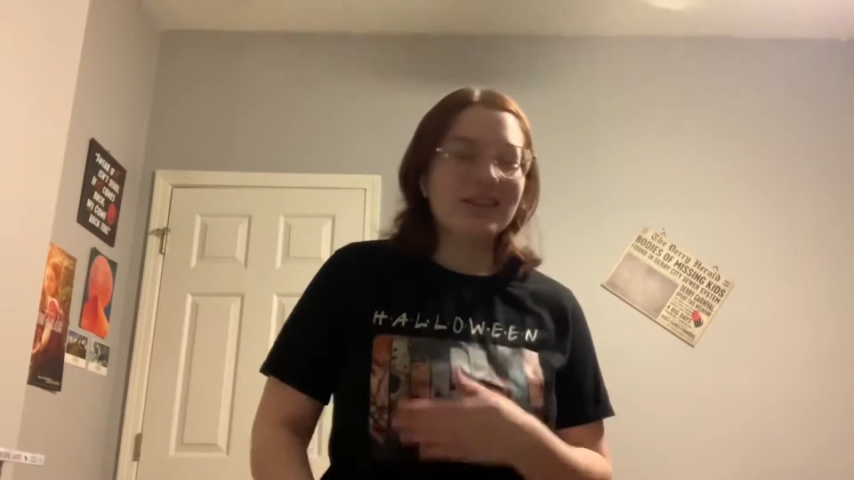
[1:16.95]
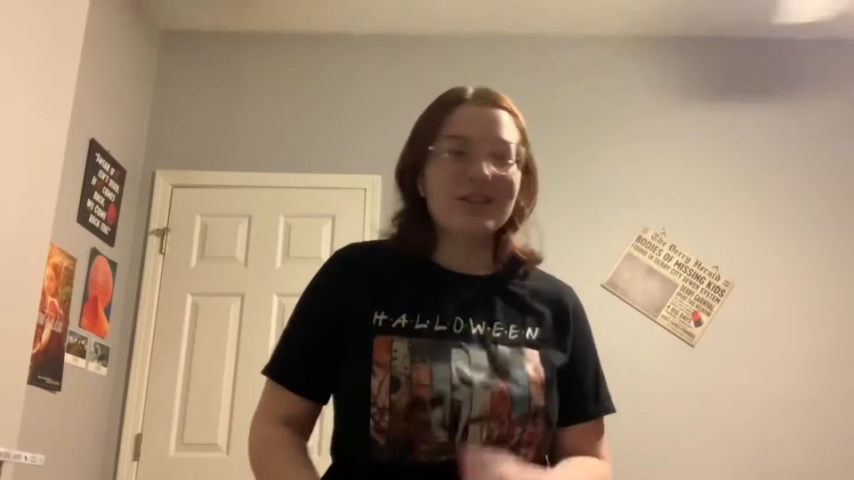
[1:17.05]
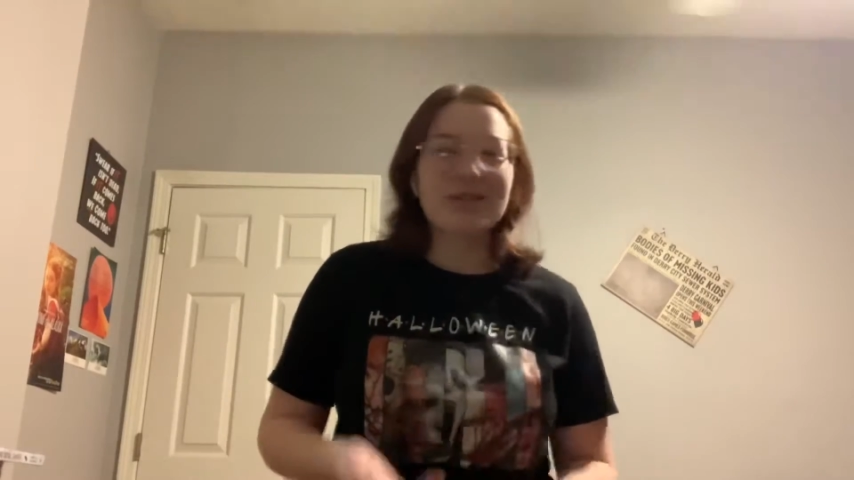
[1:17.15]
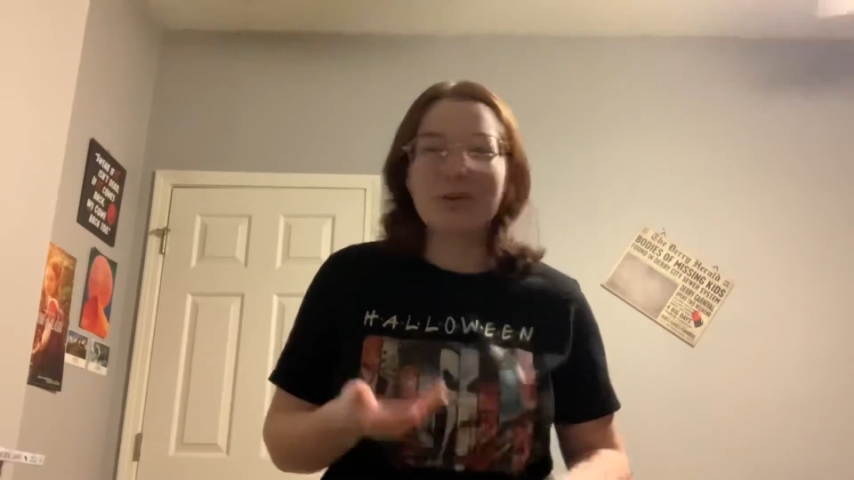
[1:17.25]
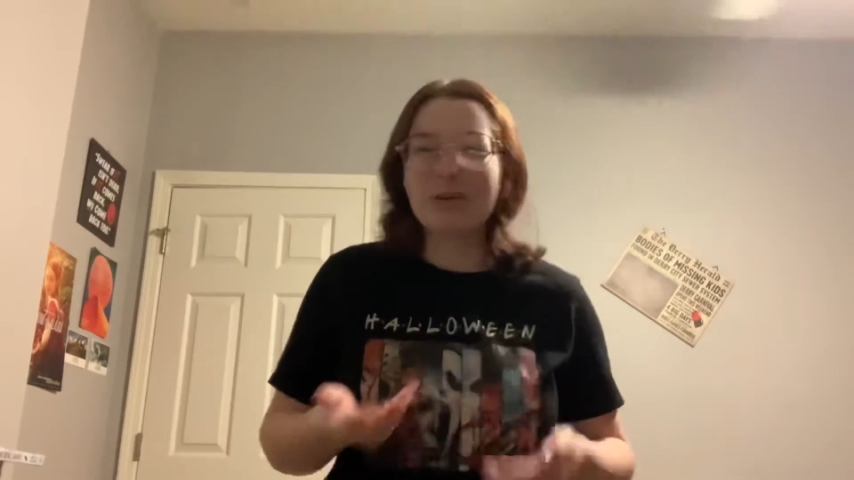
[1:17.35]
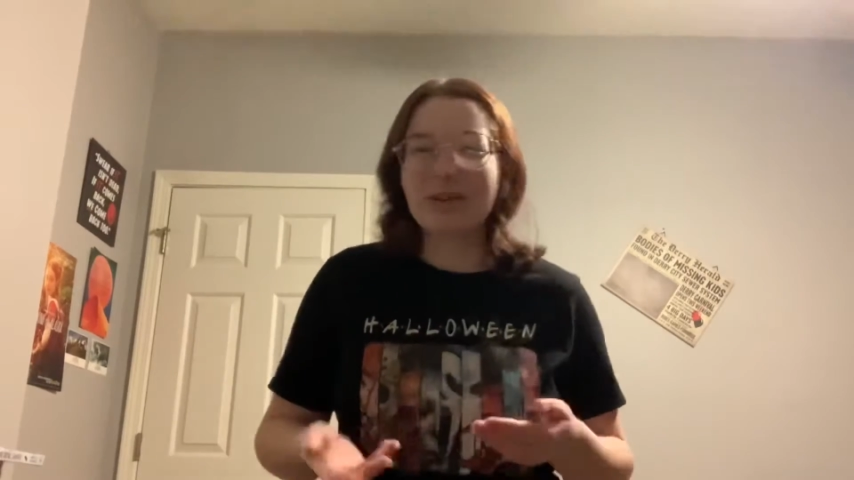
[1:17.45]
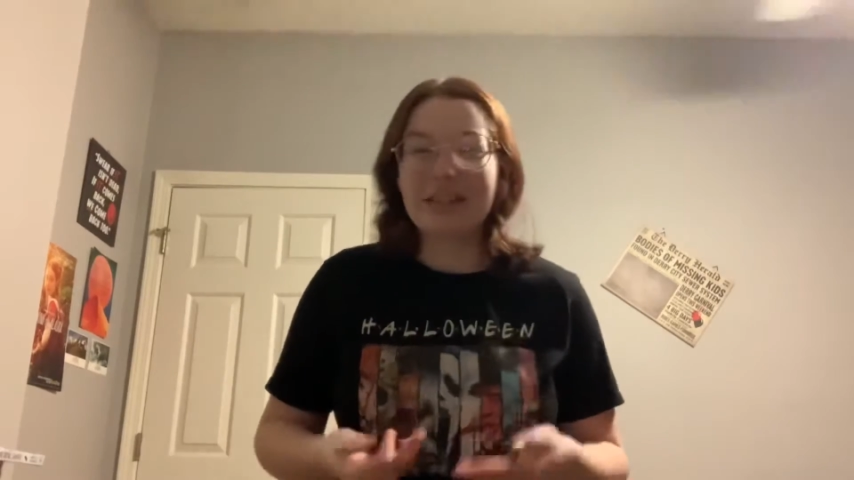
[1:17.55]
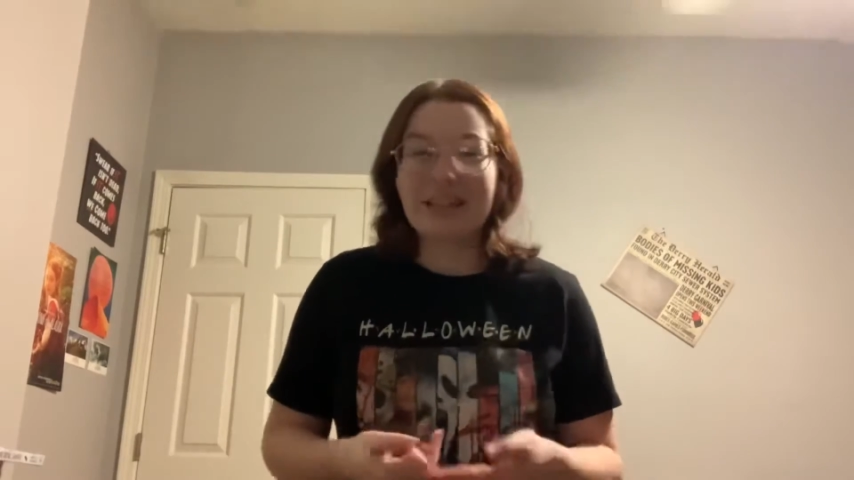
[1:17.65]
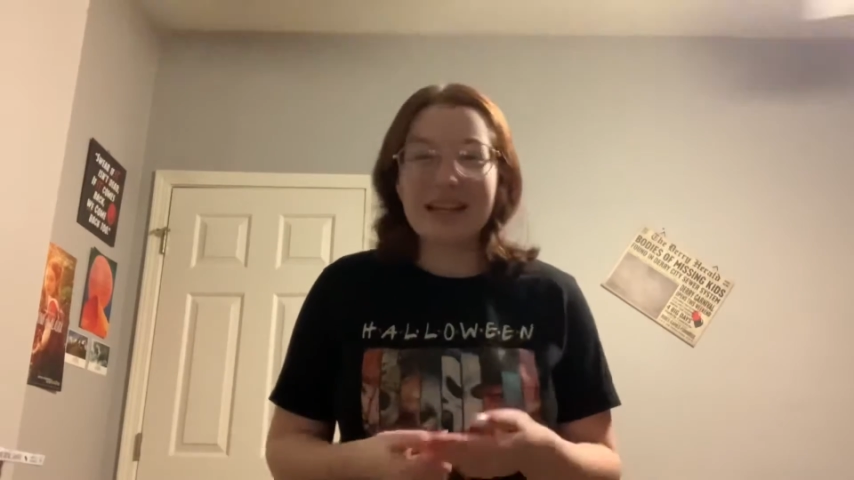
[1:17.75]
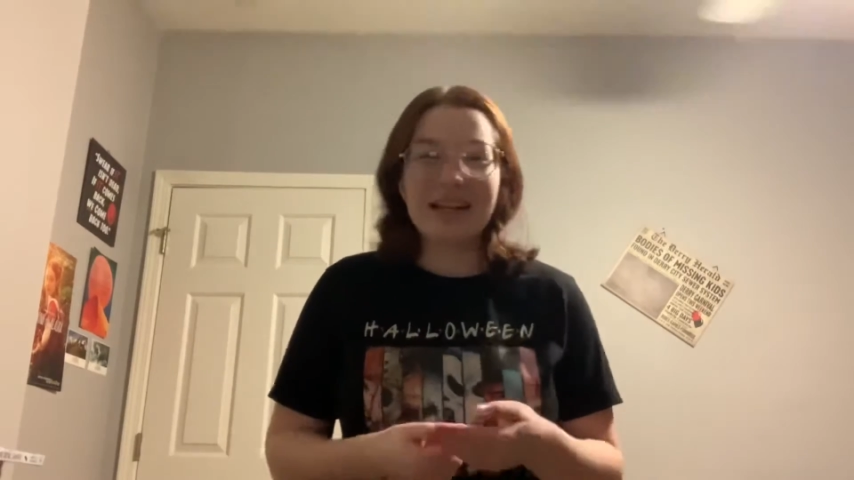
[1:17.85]
because who really
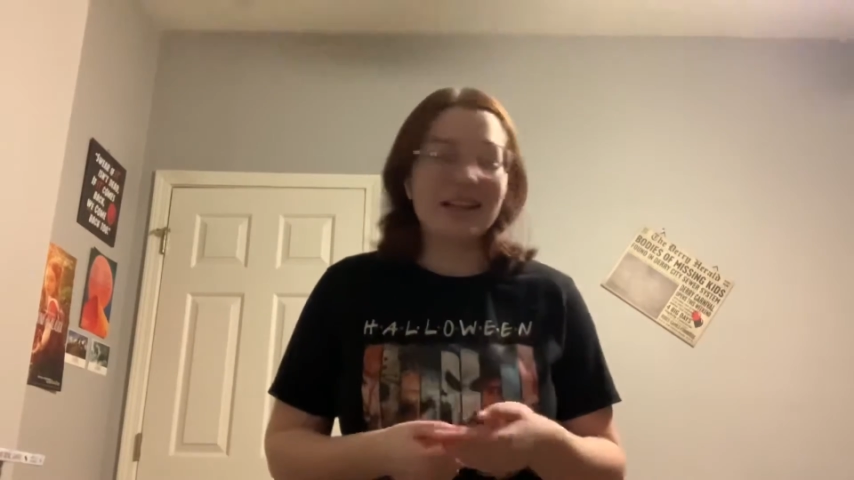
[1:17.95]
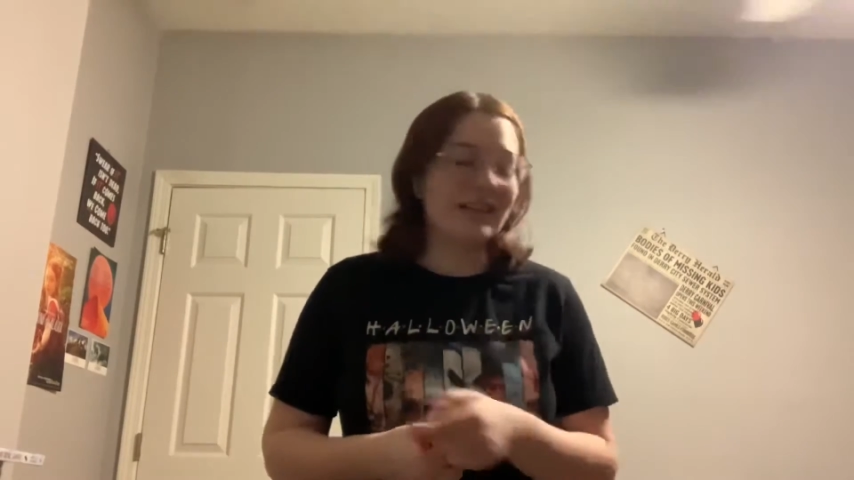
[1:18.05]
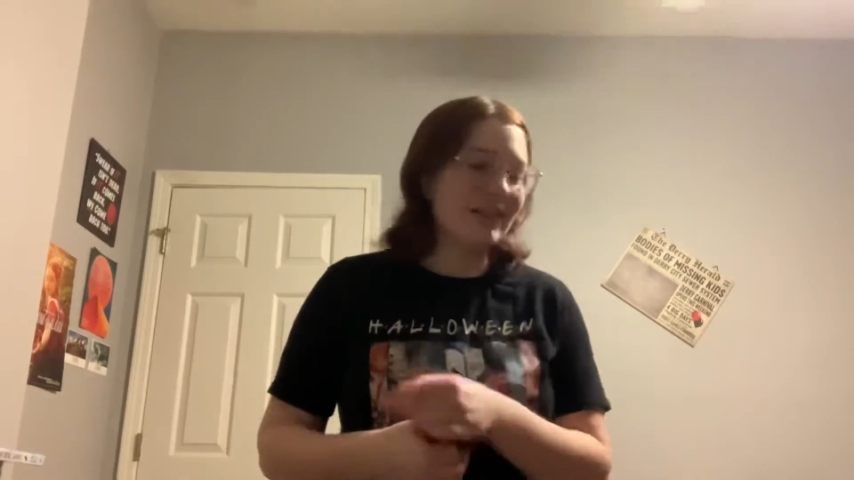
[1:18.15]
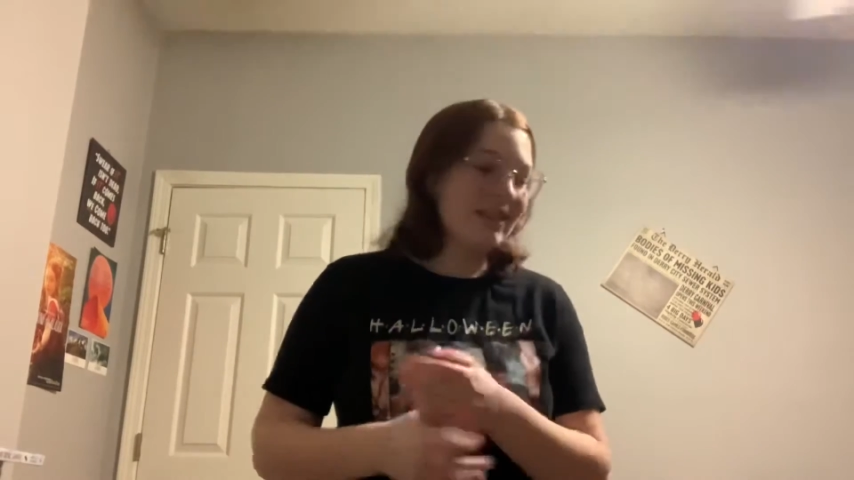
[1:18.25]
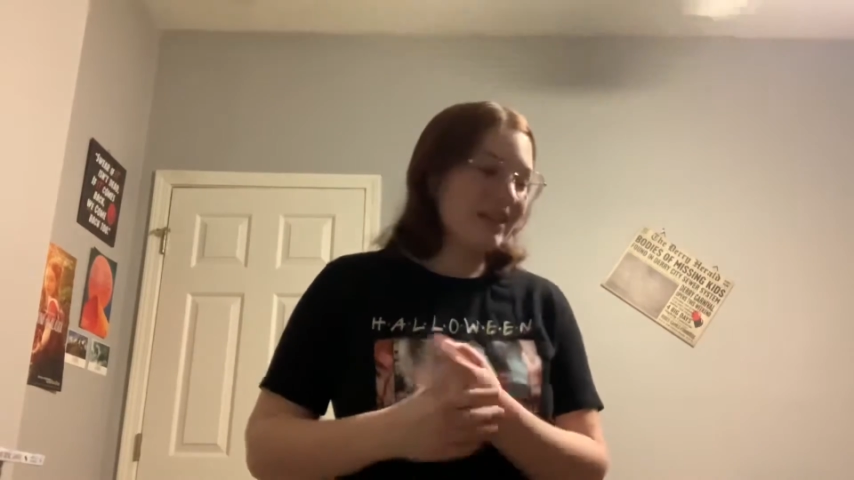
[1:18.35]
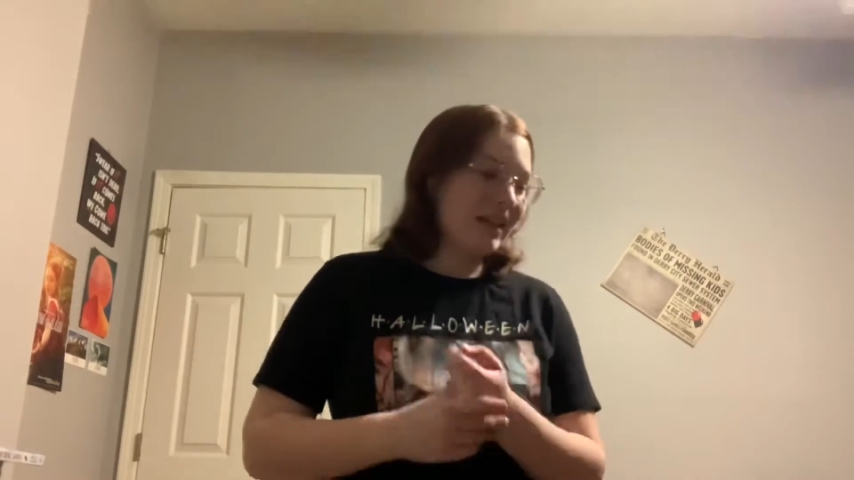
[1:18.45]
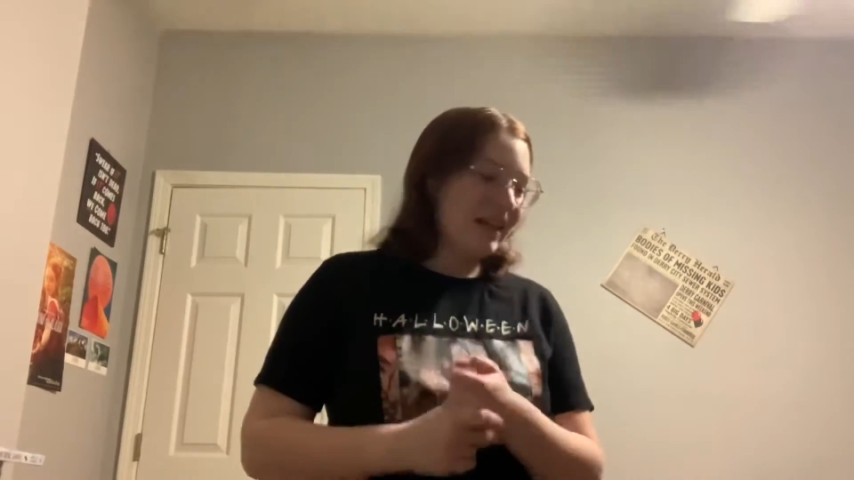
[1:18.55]
cares?